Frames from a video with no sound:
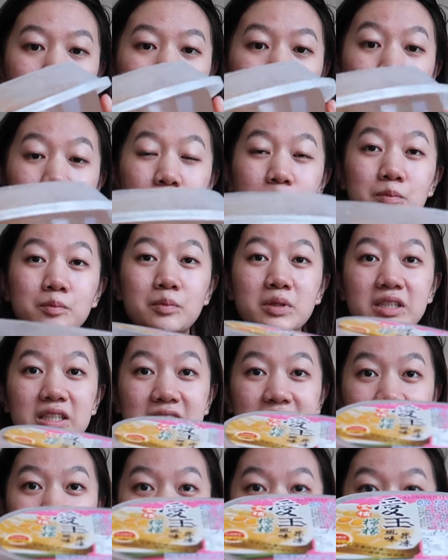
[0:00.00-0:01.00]
no, but
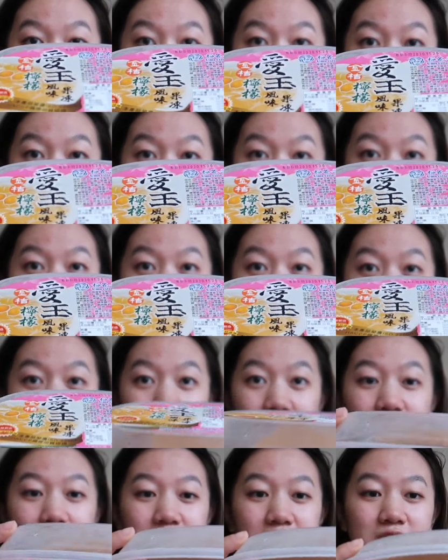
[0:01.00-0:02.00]
this is for
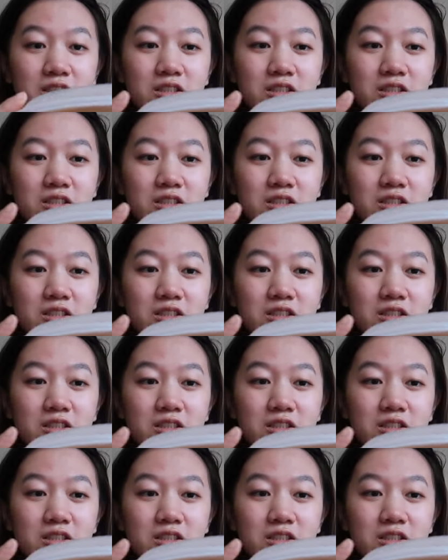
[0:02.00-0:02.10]
dessert.